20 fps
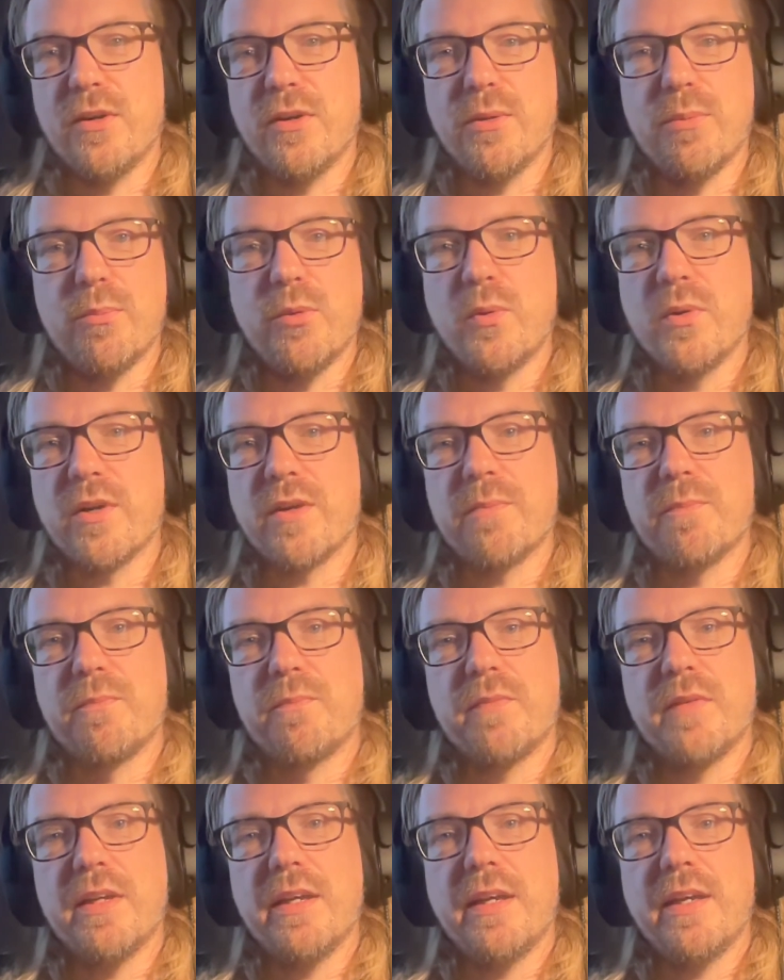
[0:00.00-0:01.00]
or more.
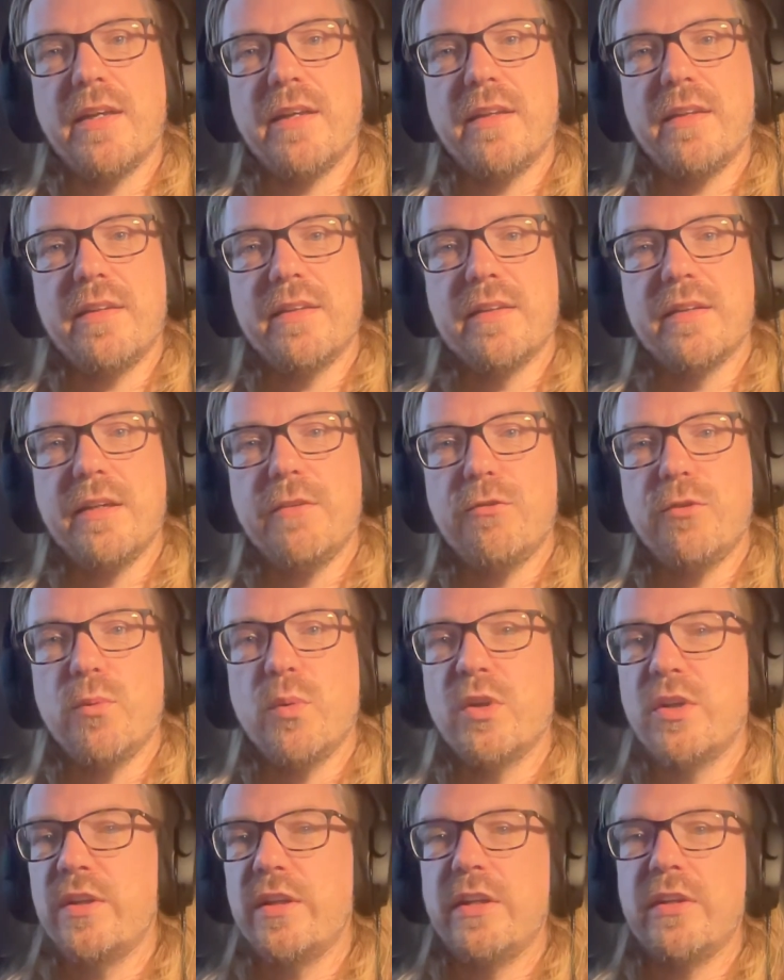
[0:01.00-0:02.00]
And if you
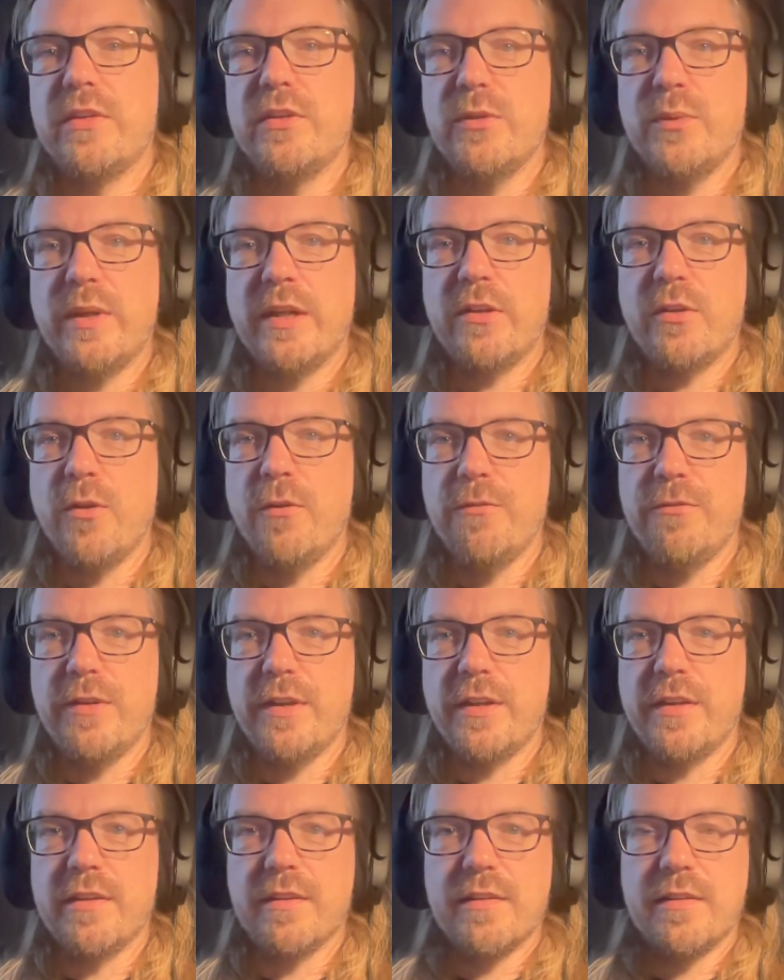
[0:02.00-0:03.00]
want to do that
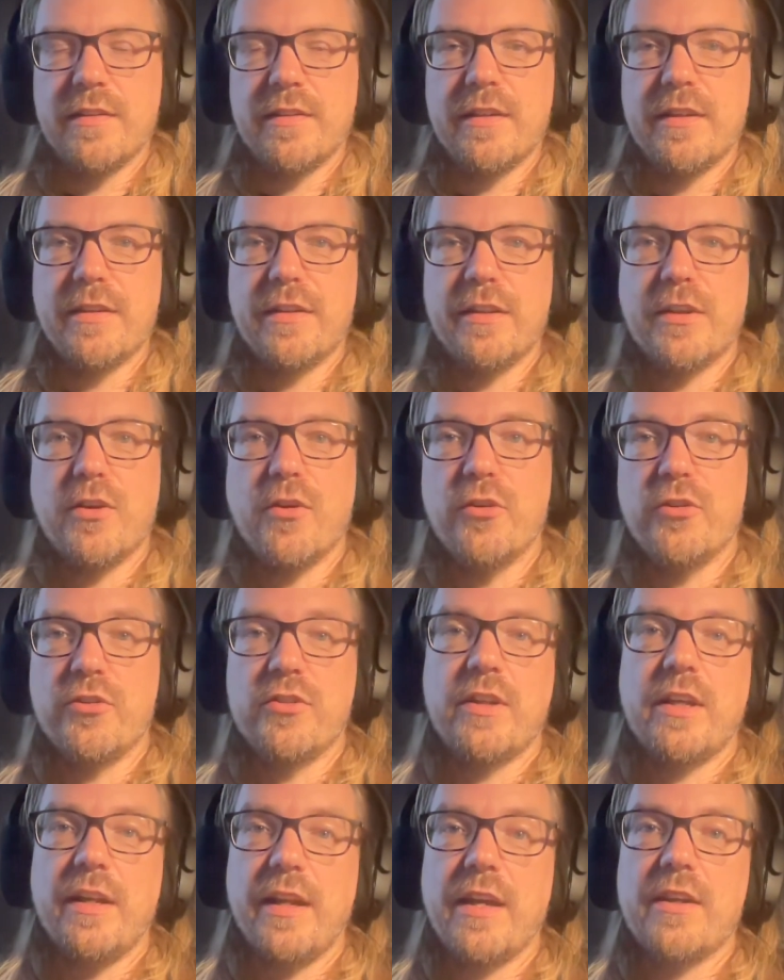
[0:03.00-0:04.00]
often, the
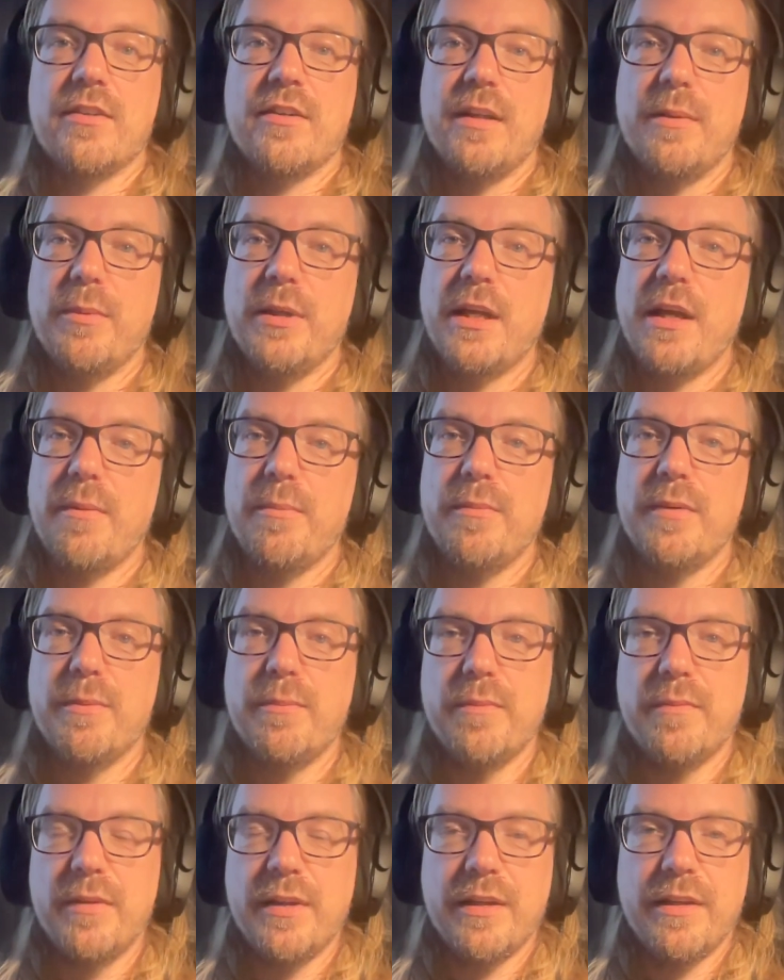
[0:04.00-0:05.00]
cost can actually become
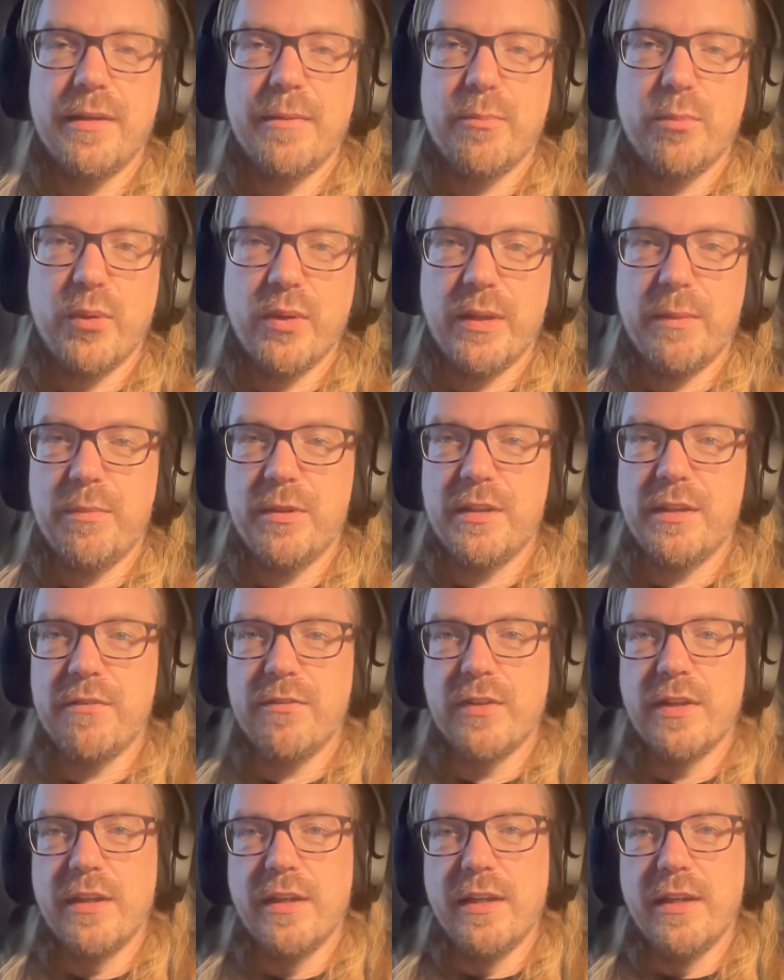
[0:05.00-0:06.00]
prohibitive.
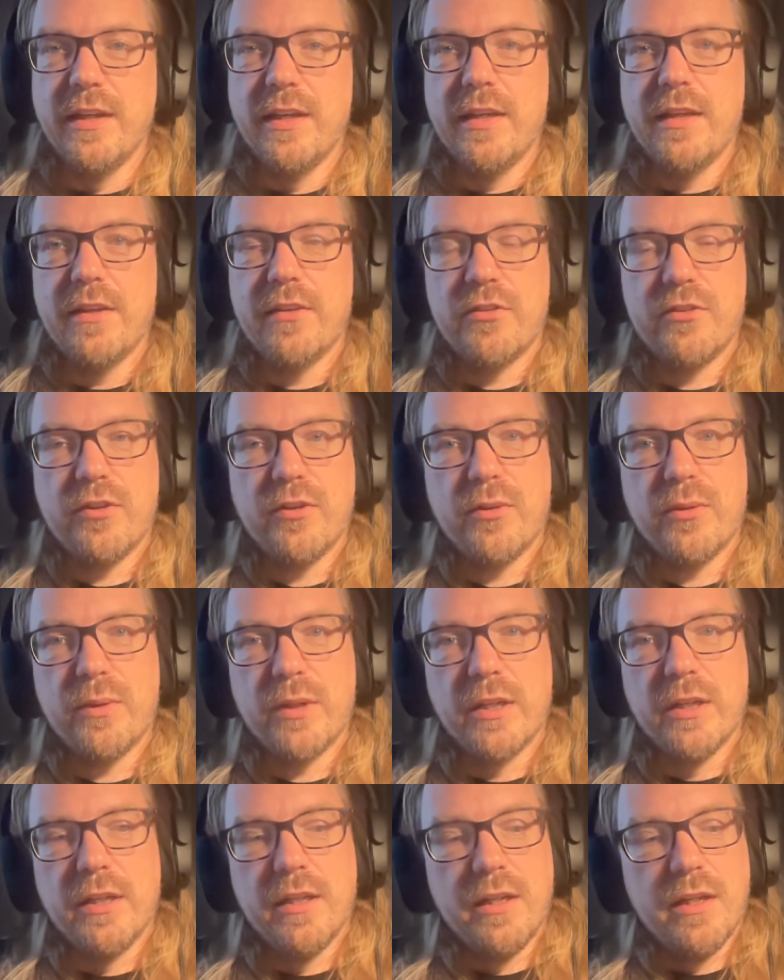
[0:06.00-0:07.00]
So
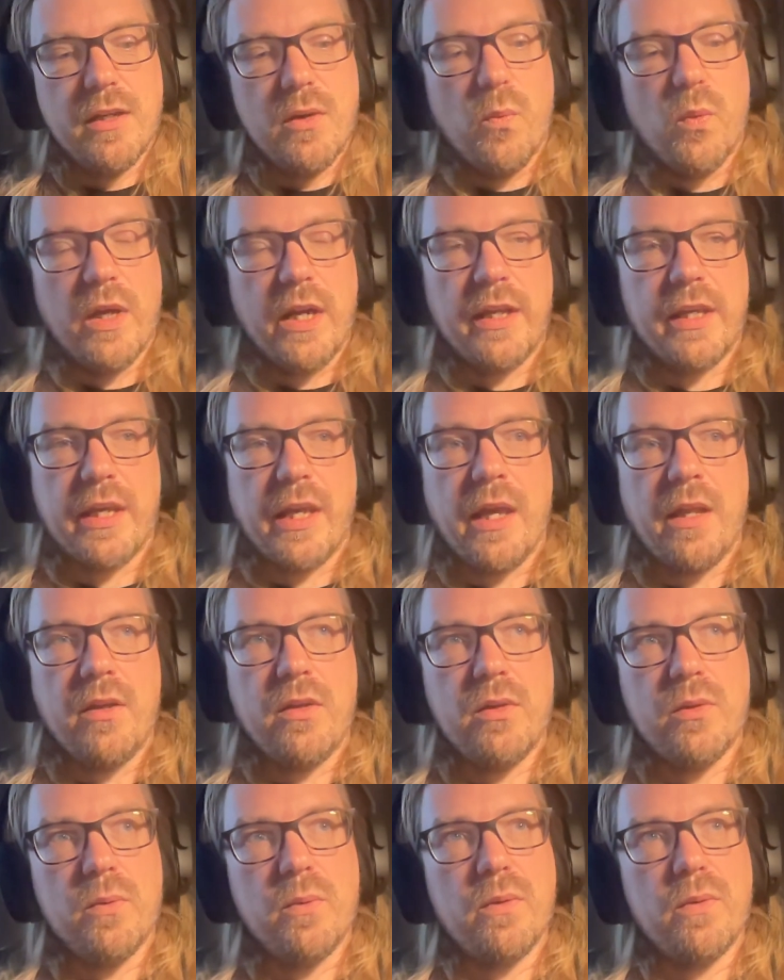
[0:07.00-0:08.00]
what I can
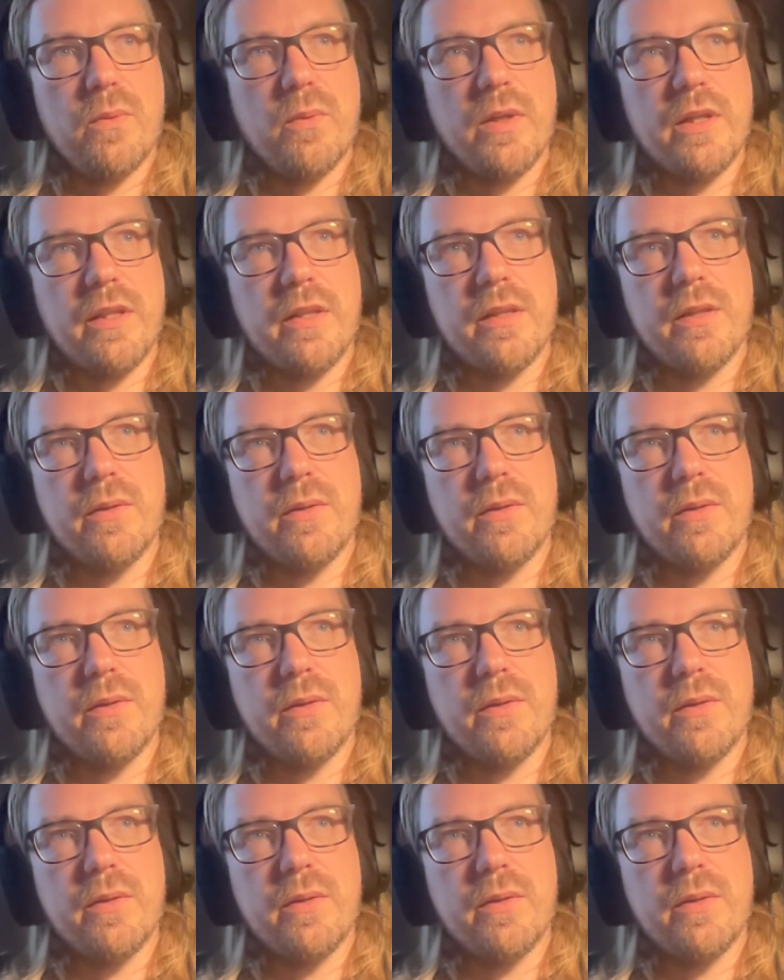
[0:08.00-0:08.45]
do with